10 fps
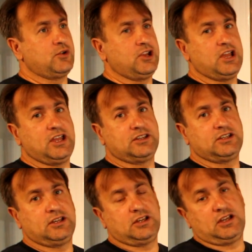create
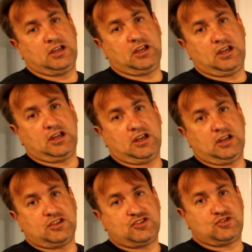
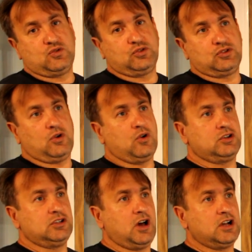soot
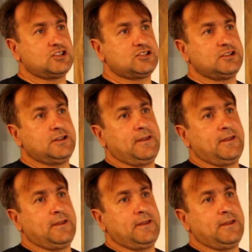or NOx.